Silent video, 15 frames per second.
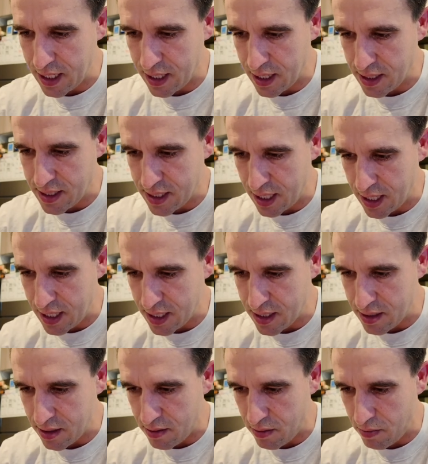You can see
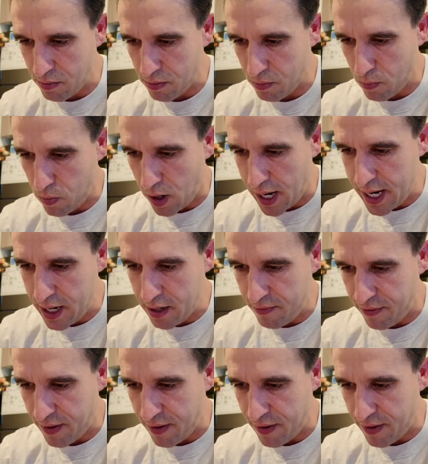this white